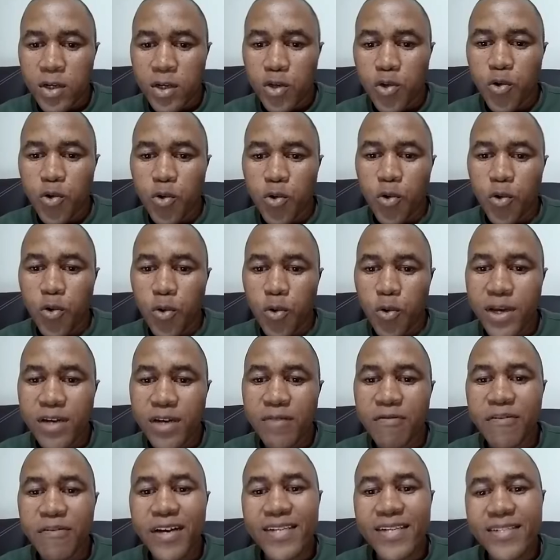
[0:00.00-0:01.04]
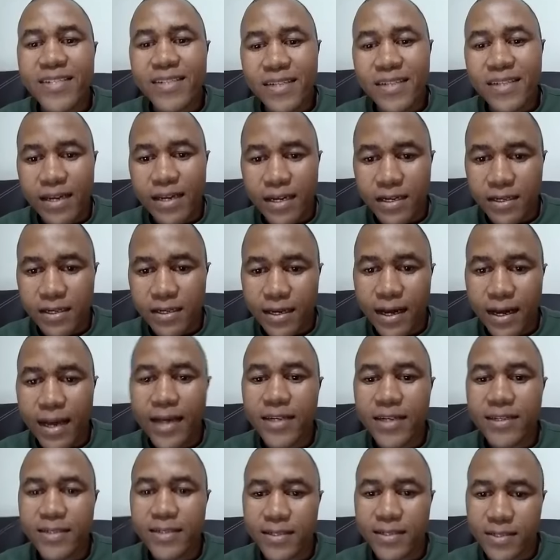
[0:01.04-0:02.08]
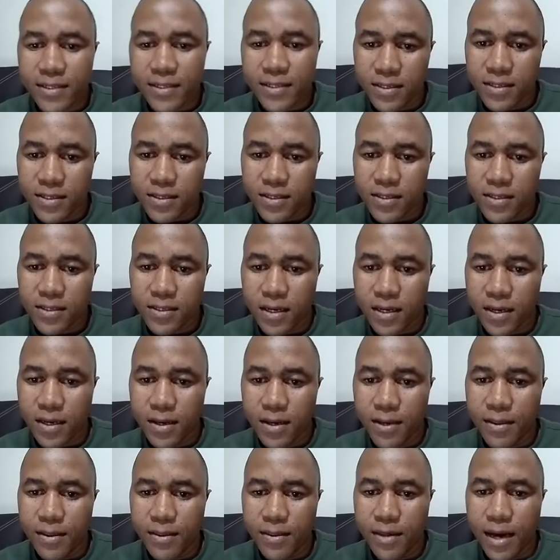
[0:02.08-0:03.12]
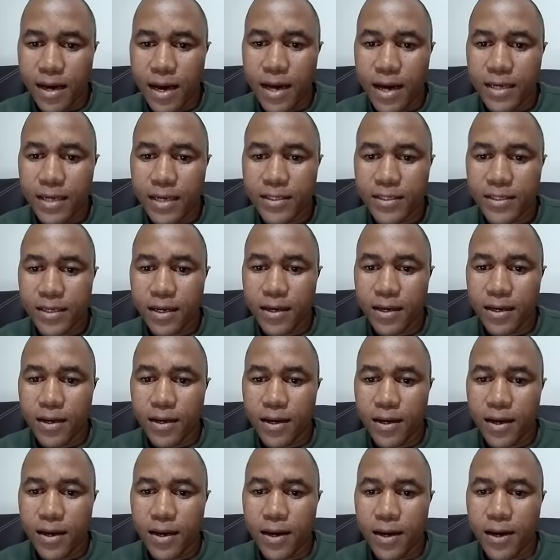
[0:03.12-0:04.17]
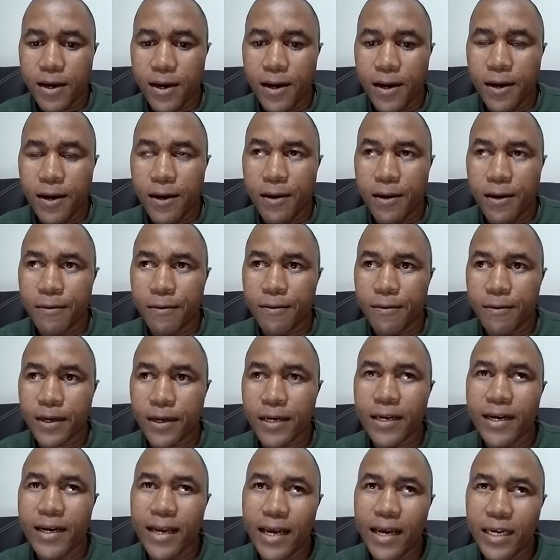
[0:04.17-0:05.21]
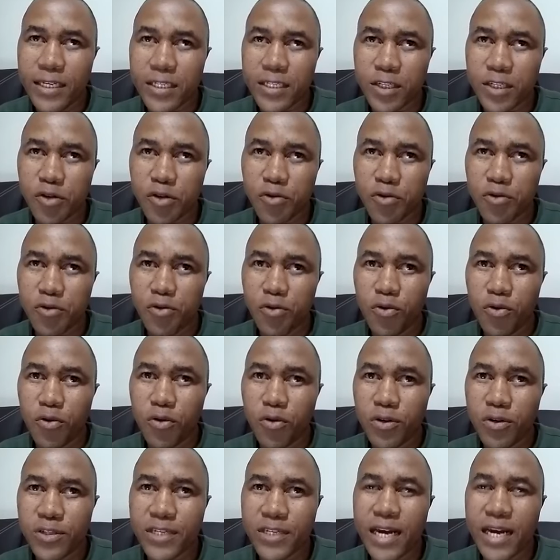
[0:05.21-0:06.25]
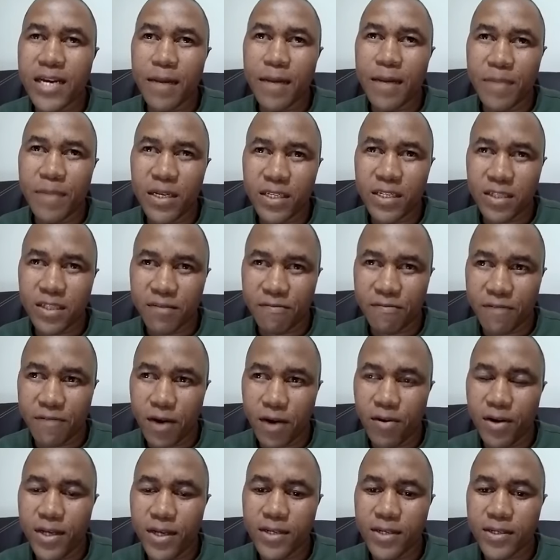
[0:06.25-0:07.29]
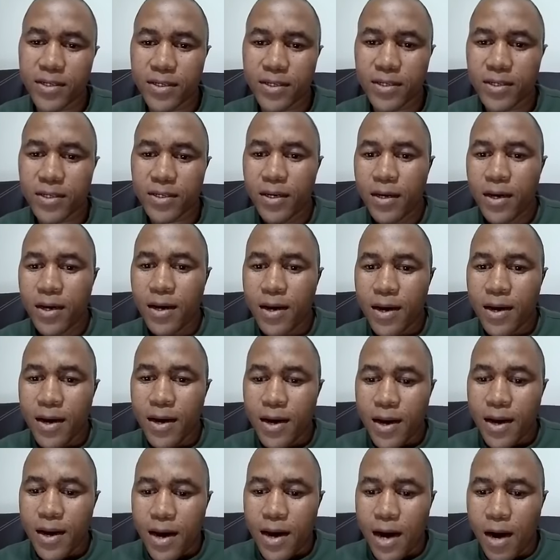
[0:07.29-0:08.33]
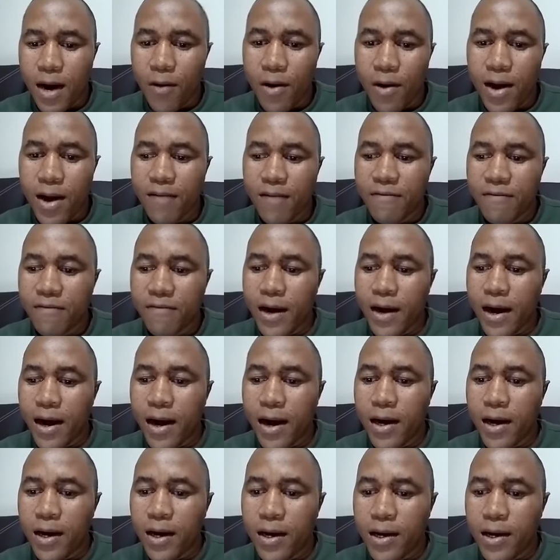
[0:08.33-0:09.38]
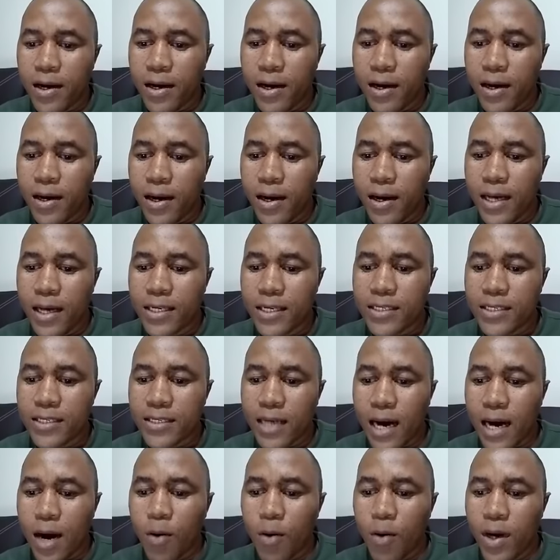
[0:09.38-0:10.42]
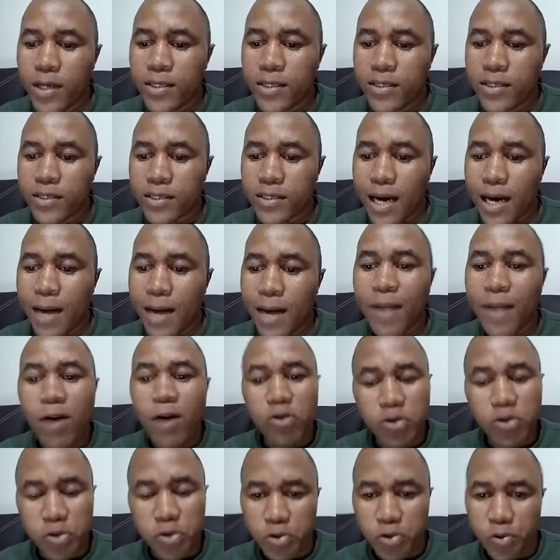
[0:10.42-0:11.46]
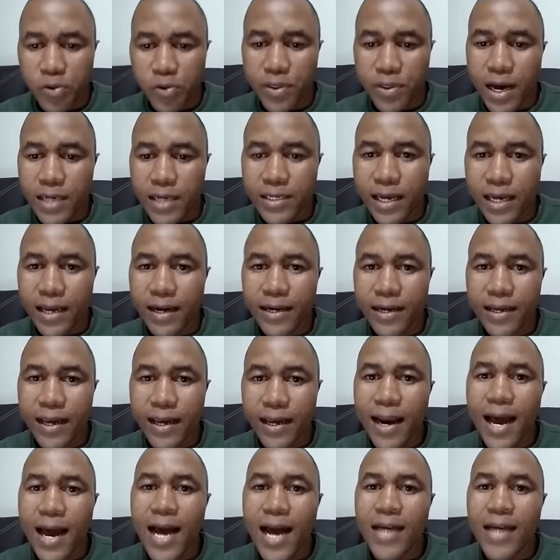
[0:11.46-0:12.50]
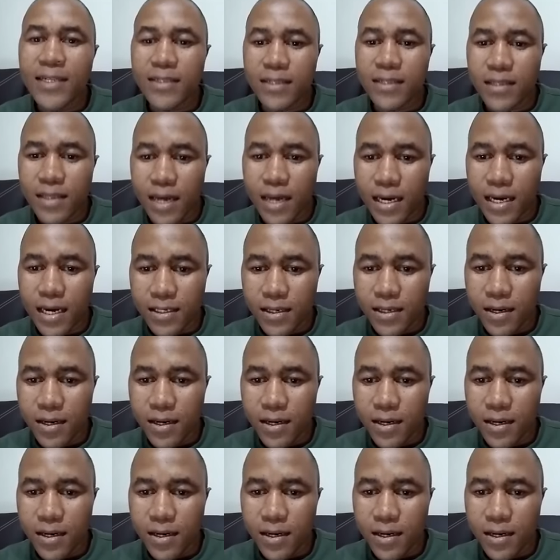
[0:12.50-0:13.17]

to investigate cases that uh, relate to gender-based violence. However, as I was about to do that, I realized that